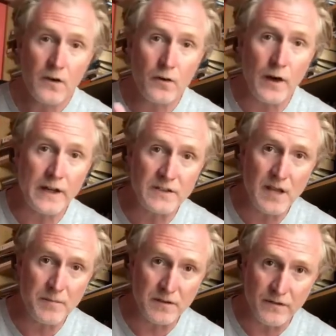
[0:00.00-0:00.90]
Great
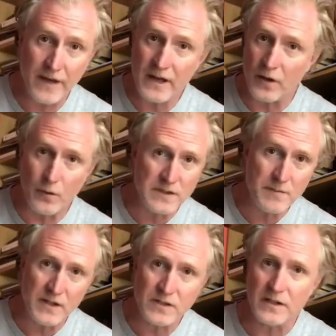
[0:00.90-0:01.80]
example of that, I always
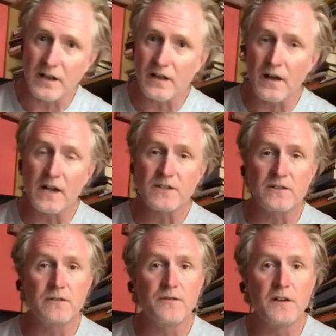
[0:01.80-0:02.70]
mention it in class,
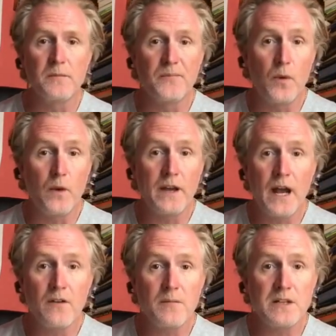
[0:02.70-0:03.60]
is the film When
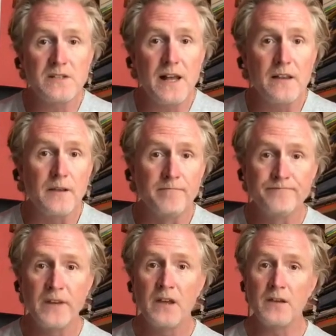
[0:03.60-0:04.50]
Harry Met Sally.
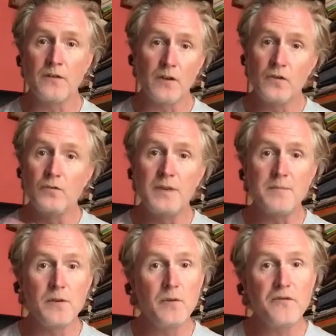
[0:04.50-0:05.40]
You've got two
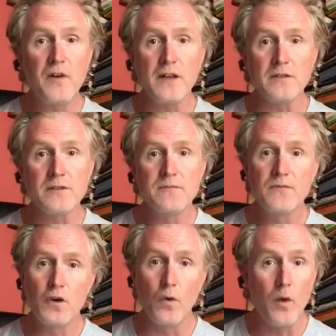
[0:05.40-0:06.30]
people who are friends,
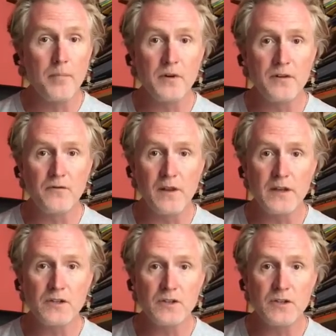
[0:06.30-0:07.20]
cooperative
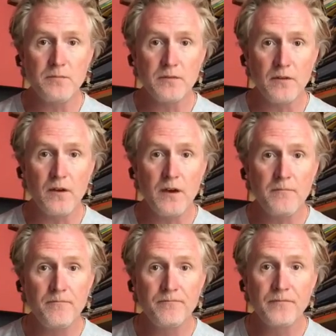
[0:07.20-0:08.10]
relationship, okay?
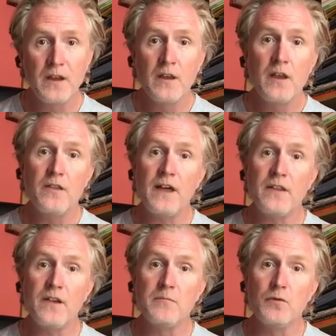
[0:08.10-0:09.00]

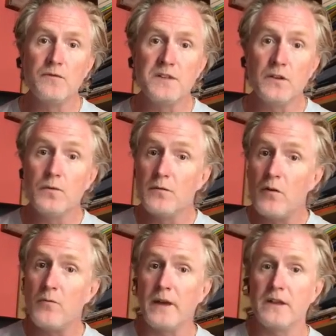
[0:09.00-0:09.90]
That then moves into a
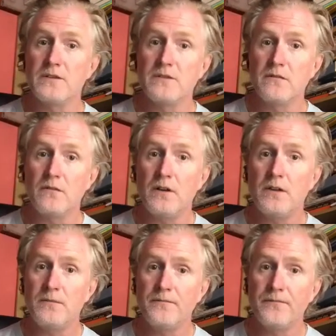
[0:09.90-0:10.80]
romance, all right?